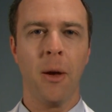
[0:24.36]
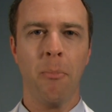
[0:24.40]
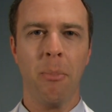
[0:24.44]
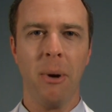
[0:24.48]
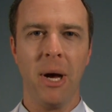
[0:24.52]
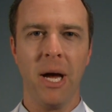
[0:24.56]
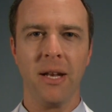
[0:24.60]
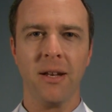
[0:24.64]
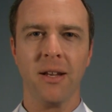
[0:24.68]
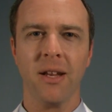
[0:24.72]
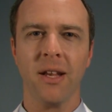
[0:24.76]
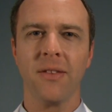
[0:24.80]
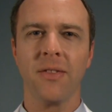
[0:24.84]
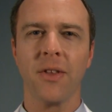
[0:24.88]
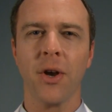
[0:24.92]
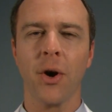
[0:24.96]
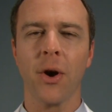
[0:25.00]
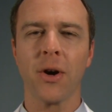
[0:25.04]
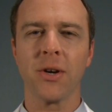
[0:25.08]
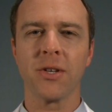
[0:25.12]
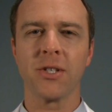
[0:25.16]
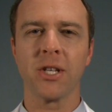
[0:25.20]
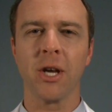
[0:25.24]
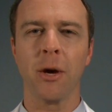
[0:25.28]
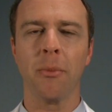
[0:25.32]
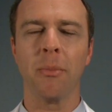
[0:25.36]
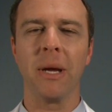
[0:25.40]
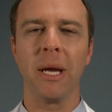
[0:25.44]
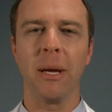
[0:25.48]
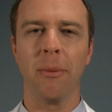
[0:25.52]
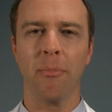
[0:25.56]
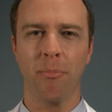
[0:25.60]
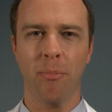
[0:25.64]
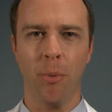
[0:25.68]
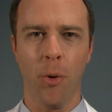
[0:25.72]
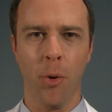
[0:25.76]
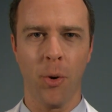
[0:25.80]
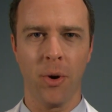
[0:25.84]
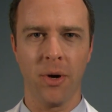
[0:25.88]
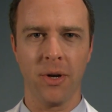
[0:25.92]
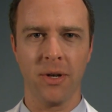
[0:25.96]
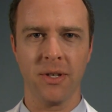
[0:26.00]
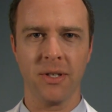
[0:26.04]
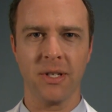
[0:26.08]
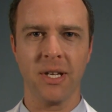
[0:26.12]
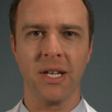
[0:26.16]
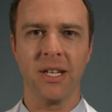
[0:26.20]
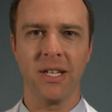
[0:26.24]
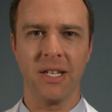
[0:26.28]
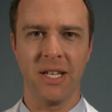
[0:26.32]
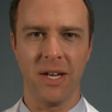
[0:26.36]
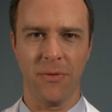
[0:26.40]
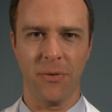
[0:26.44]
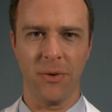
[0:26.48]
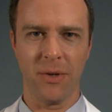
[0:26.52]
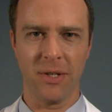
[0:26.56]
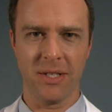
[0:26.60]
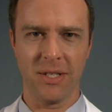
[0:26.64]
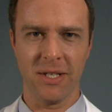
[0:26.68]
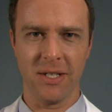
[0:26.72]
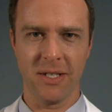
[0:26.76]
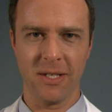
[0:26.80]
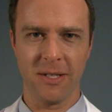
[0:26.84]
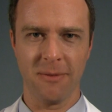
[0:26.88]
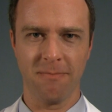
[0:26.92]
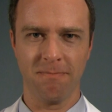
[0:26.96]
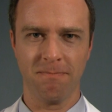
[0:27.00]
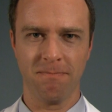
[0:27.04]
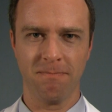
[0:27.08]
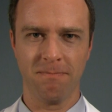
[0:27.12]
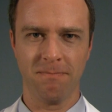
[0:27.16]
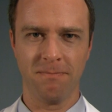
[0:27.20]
But there are some important differences.